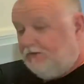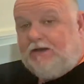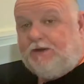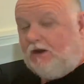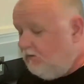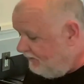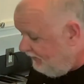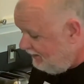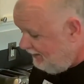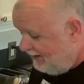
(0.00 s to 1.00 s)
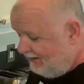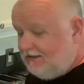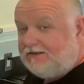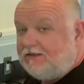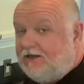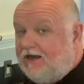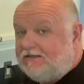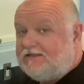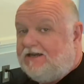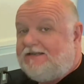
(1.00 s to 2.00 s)
Here we are, we've heated the
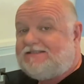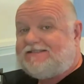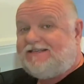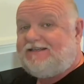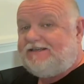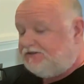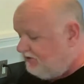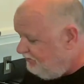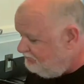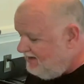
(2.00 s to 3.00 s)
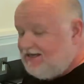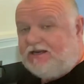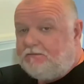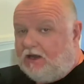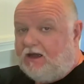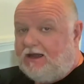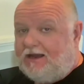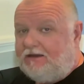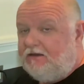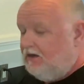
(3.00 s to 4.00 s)
cast iron skillet to medium
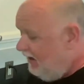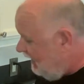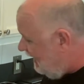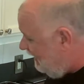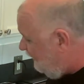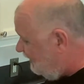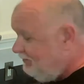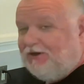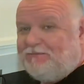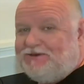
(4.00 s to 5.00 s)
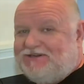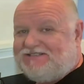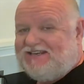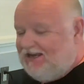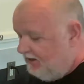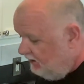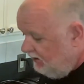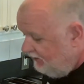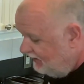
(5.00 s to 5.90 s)
high, and we're gonna put our burgers in.